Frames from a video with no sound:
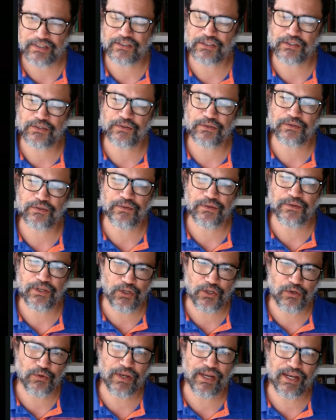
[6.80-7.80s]
to
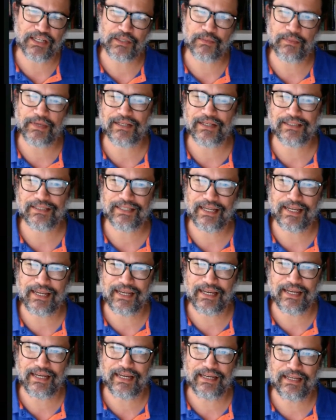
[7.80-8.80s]
you guys about
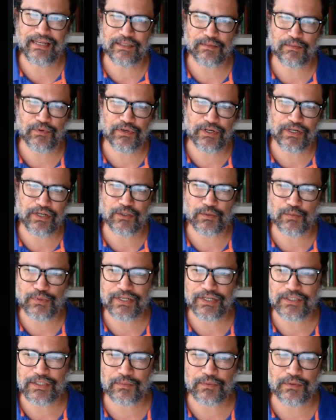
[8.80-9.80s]
today is Pareto's
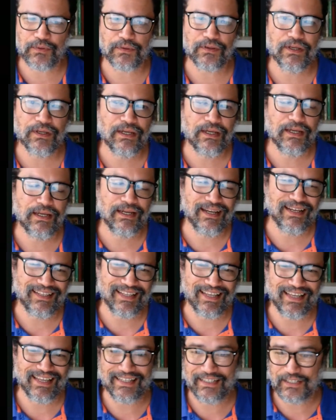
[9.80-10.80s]
principle, and
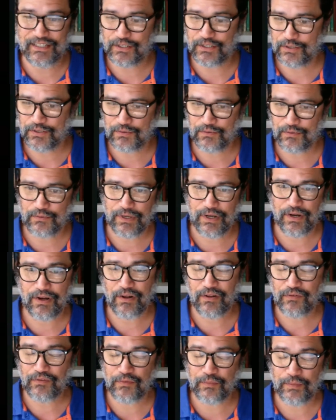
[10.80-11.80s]
that is, we all
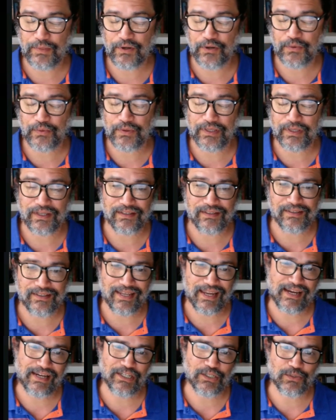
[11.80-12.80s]
familiar with it, the
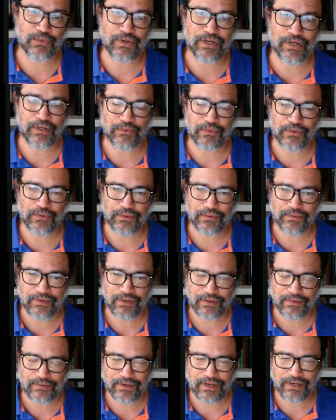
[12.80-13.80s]
80-20 rule,
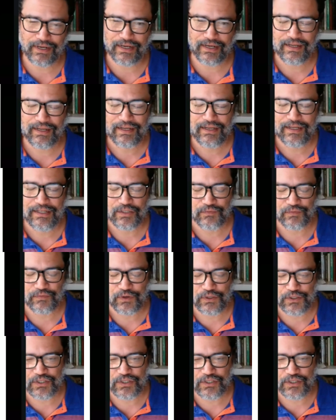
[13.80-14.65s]
right? So first